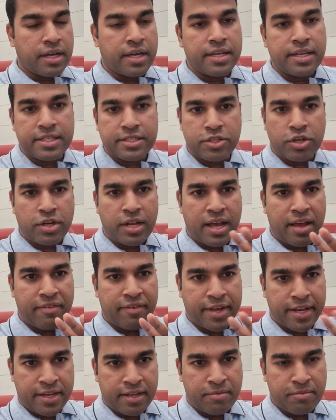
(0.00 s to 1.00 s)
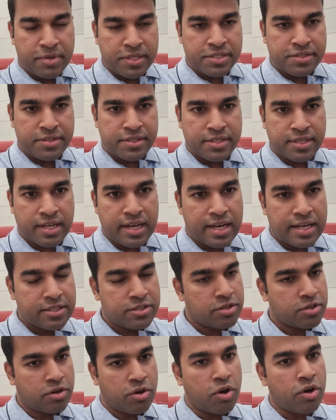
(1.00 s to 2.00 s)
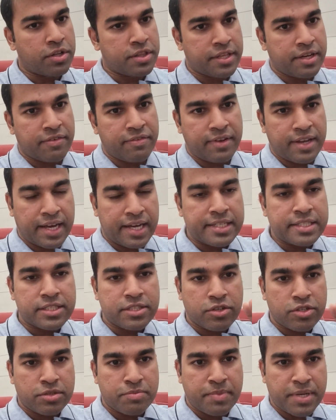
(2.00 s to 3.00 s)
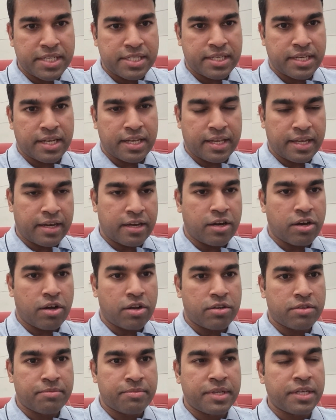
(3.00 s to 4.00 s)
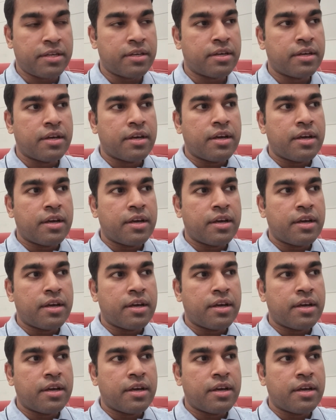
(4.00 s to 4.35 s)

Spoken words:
It does not have any business class on their flights, so it's basically economy.